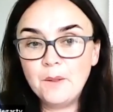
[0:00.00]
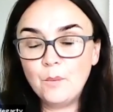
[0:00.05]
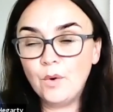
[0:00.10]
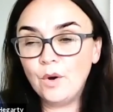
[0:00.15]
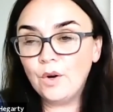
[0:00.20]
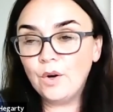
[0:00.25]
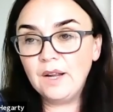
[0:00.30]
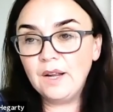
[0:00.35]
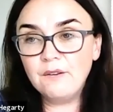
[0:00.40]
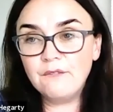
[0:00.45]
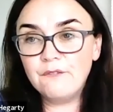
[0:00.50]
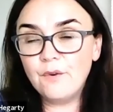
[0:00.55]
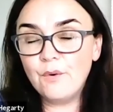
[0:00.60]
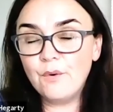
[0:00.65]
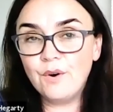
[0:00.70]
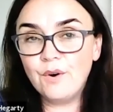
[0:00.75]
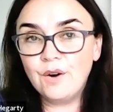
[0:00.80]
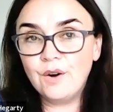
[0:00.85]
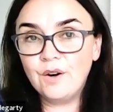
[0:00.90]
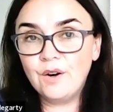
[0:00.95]
working
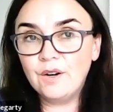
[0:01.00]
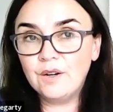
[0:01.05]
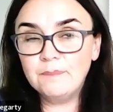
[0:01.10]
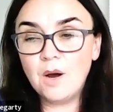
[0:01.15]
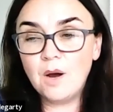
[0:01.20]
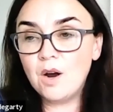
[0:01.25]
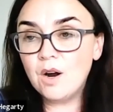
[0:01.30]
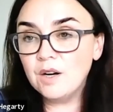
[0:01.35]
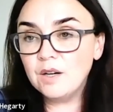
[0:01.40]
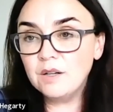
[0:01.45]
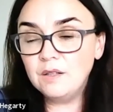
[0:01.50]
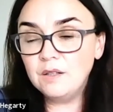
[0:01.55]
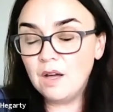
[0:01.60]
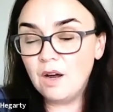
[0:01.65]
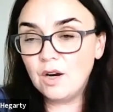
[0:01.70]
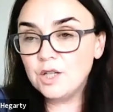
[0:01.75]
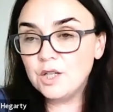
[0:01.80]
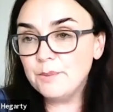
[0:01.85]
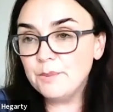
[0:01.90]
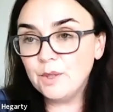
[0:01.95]
for
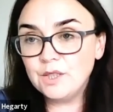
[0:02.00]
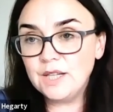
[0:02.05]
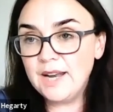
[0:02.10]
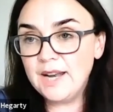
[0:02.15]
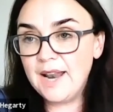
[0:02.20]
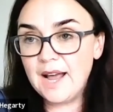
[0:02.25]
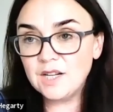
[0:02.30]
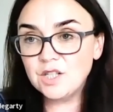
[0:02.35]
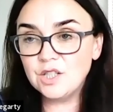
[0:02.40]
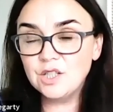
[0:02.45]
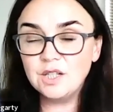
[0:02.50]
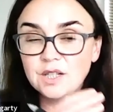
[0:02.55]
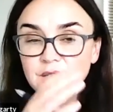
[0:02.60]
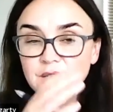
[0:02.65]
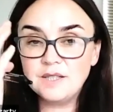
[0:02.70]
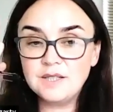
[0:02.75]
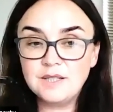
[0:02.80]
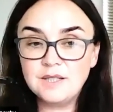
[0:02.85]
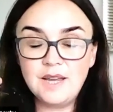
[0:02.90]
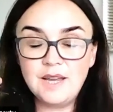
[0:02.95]
large
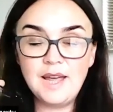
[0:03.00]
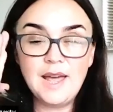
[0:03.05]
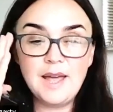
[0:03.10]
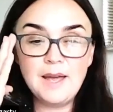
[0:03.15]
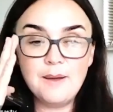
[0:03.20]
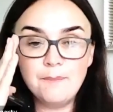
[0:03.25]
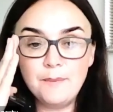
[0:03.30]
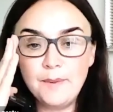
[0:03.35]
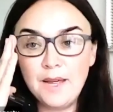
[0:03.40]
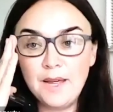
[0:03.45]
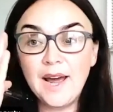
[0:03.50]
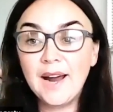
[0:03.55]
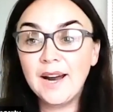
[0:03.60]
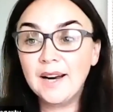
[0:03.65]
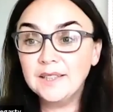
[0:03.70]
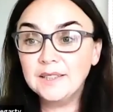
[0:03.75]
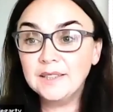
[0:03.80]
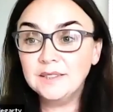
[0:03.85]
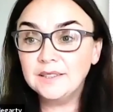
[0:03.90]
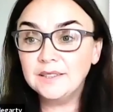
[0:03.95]
multinationals in
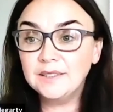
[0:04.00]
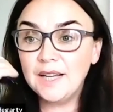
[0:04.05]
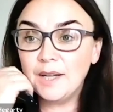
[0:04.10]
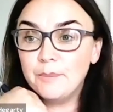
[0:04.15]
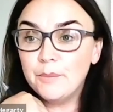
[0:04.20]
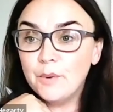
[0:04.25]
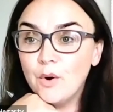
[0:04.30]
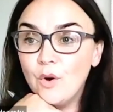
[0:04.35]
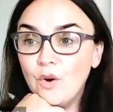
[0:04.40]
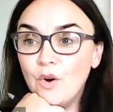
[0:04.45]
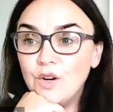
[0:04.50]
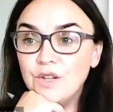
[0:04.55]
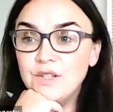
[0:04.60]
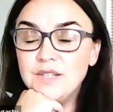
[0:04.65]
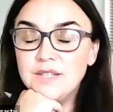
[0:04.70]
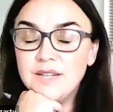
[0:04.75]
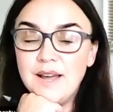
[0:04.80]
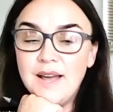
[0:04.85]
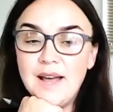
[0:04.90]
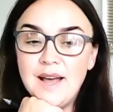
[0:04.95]
Ireland and
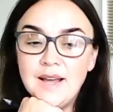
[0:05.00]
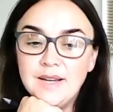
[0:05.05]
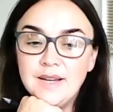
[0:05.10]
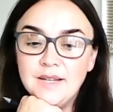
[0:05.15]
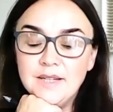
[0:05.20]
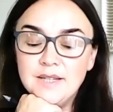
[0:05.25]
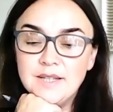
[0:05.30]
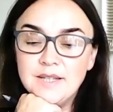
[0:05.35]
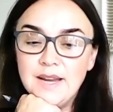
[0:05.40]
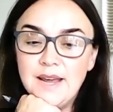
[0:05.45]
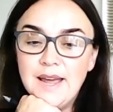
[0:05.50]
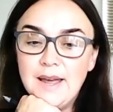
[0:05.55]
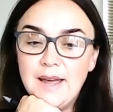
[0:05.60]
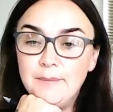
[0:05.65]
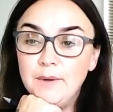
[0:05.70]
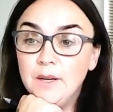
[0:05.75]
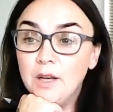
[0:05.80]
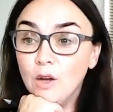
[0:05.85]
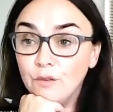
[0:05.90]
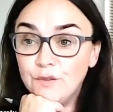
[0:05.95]
abroad, and
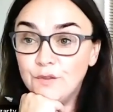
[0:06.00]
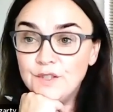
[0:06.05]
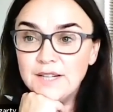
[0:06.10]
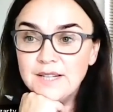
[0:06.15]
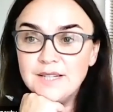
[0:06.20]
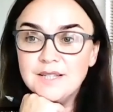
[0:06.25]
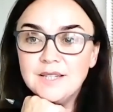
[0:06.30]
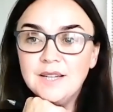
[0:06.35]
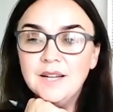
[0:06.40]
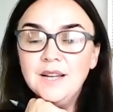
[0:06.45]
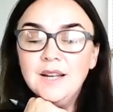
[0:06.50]
loved it,